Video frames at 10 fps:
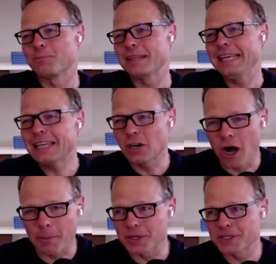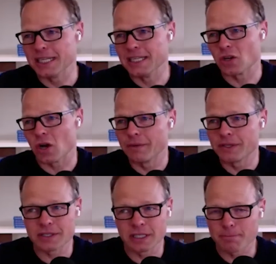E-commerce is
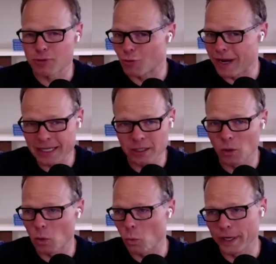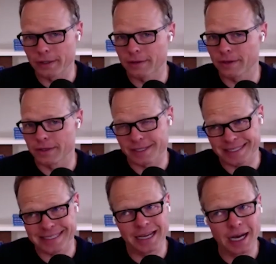obviously a perennial winner. There's a
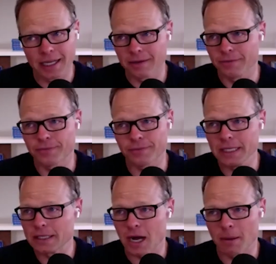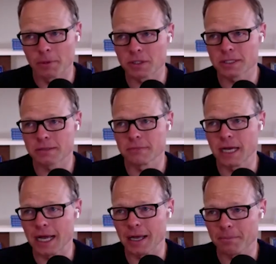ton of e-commerce
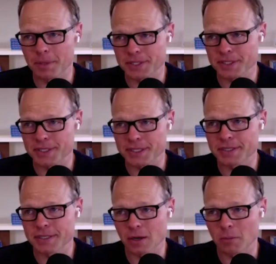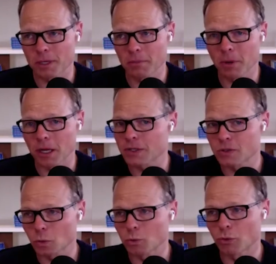businesses that are being bought and
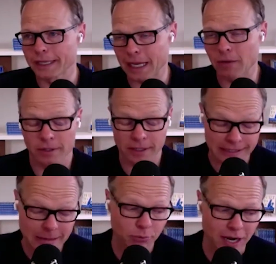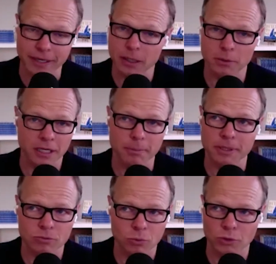sold right now, and indeed private equity
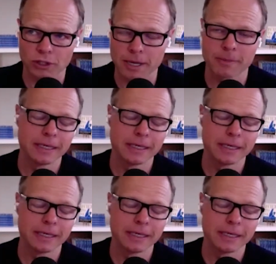companies rolling them up.